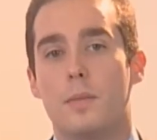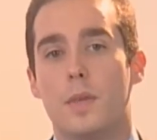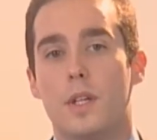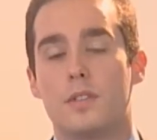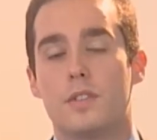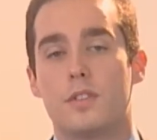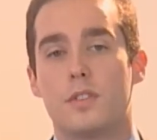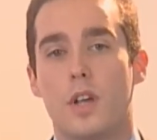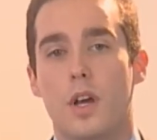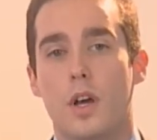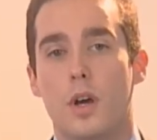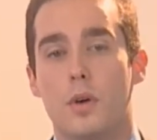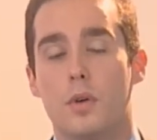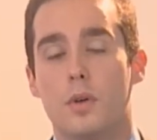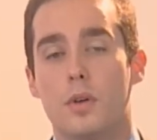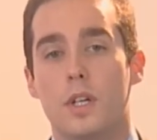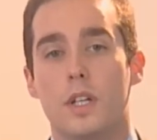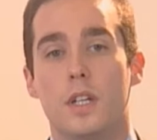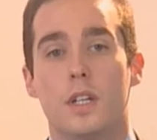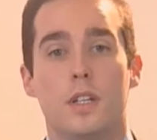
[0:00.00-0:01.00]

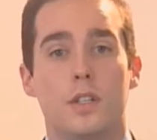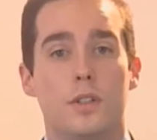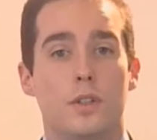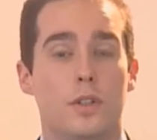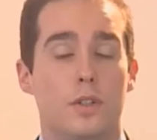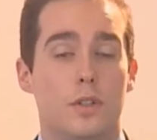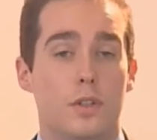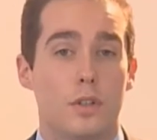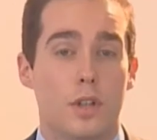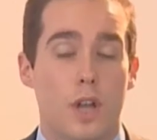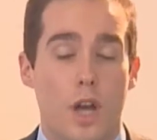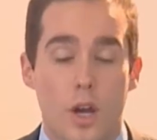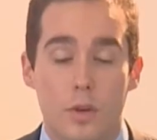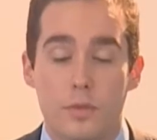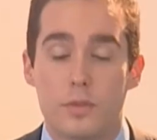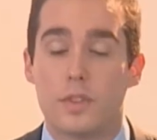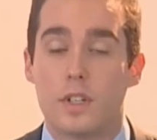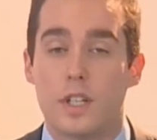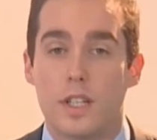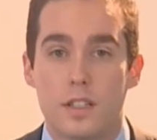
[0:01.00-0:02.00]
So
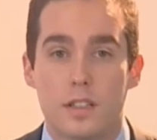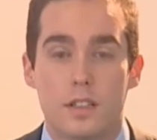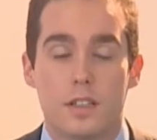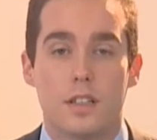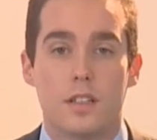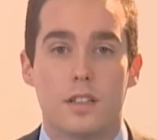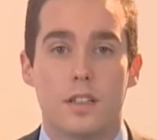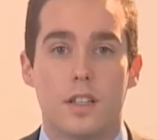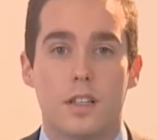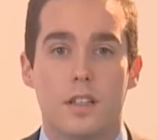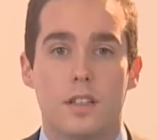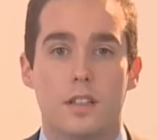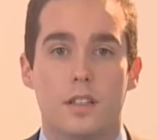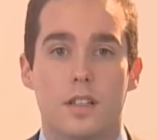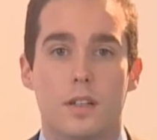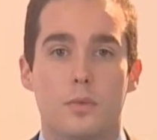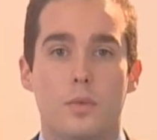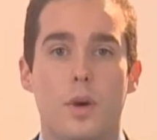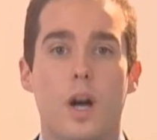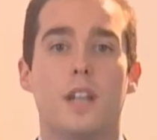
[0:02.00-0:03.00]
hopefully
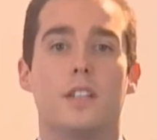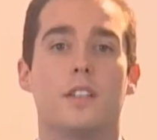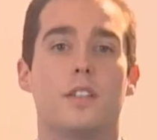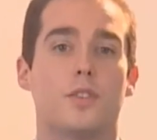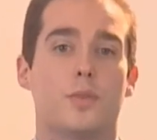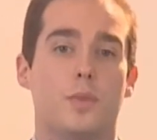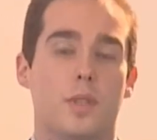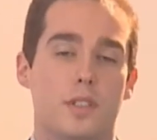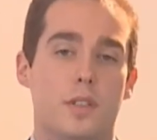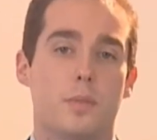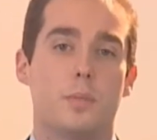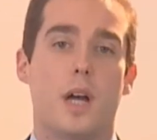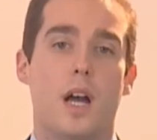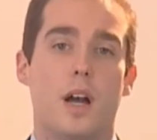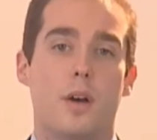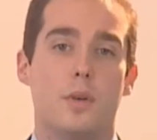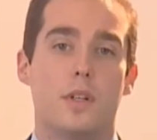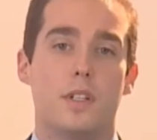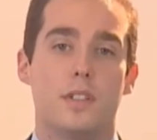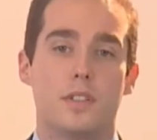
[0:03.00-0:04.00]
the wider suite of
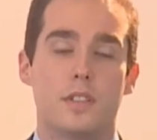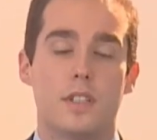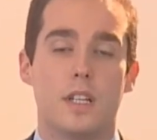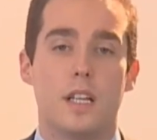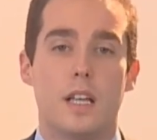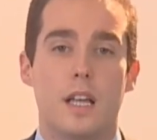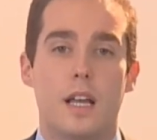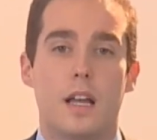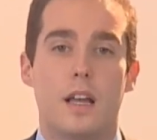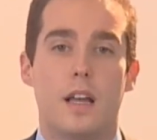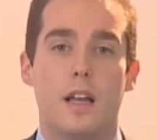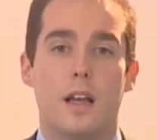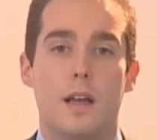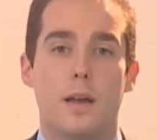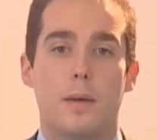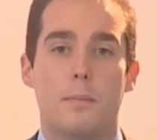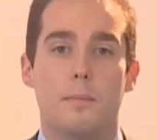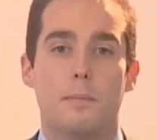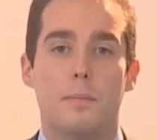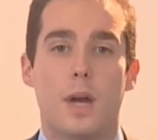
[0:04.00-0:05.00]
powers
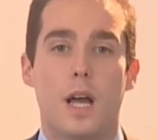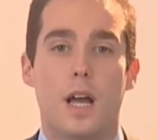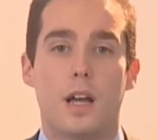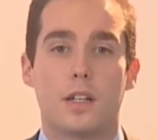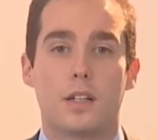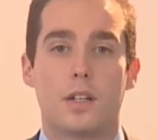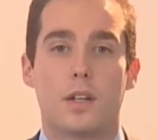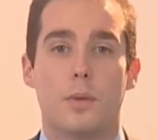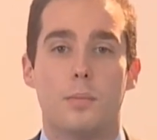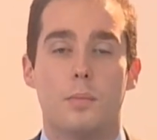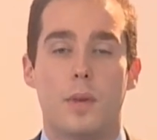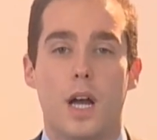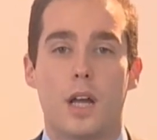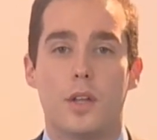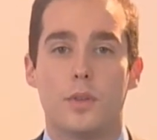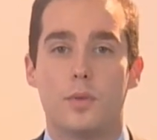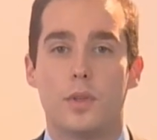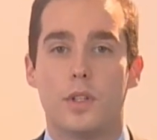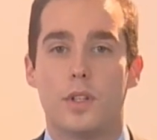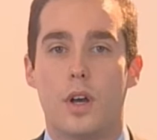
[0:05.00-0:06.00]
and
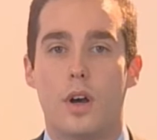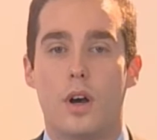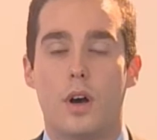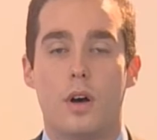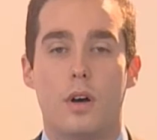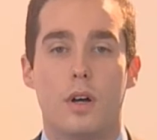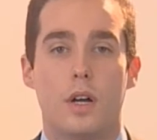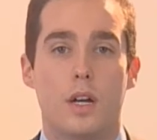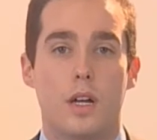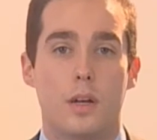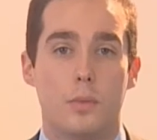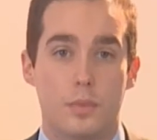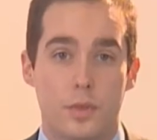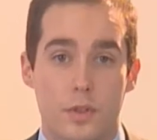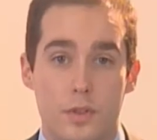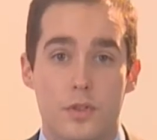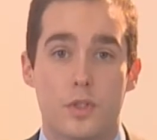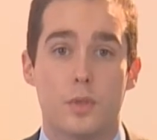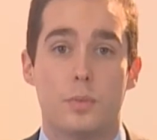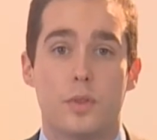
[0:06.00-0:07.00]
combined with our
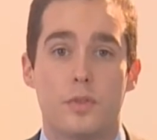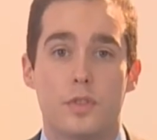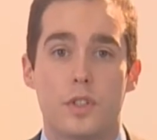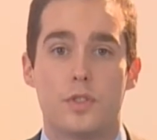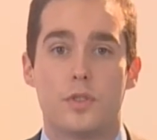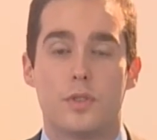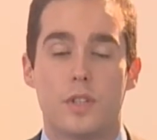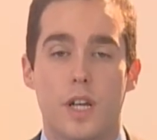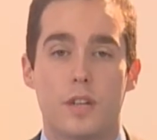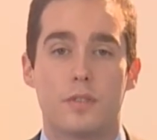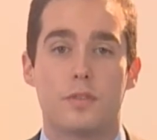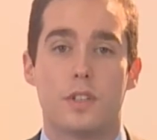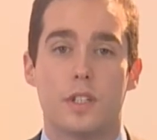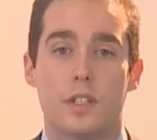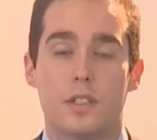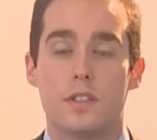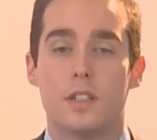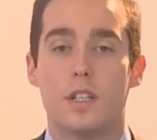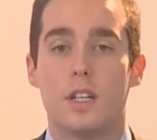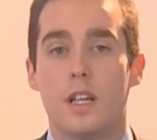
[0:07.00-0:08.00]
supervisory
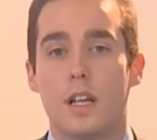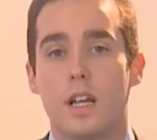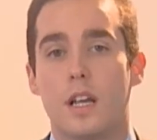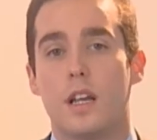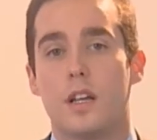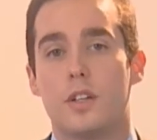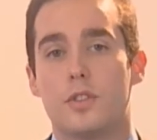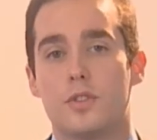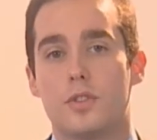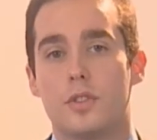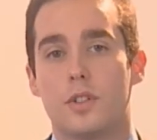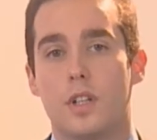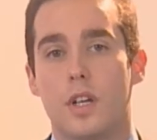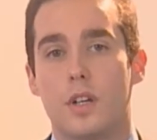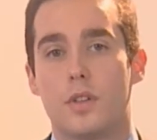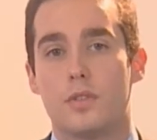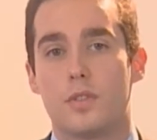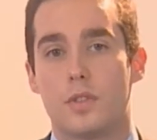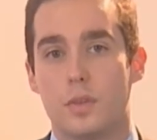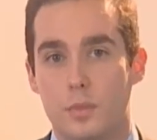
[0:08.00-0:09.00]
effort should
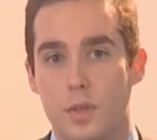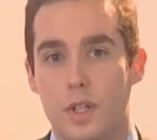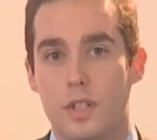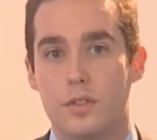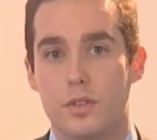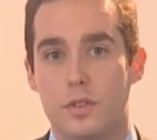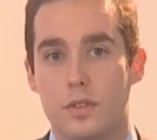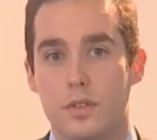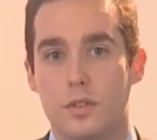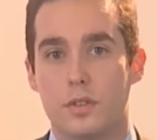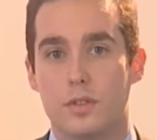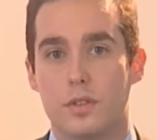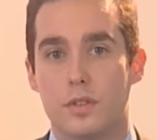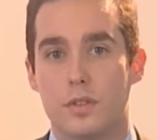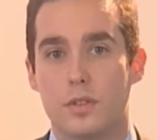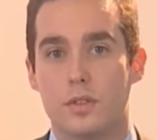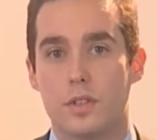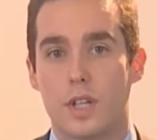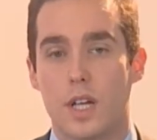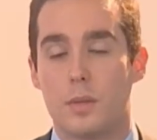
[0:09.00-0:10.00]
go some way to
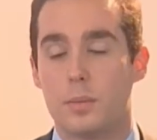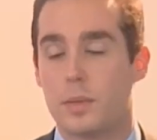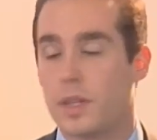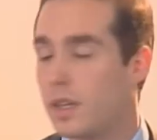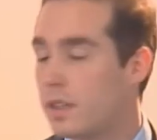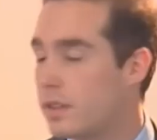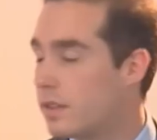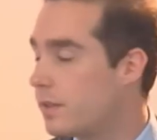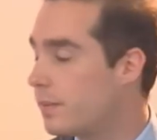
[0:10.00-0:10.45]
help that.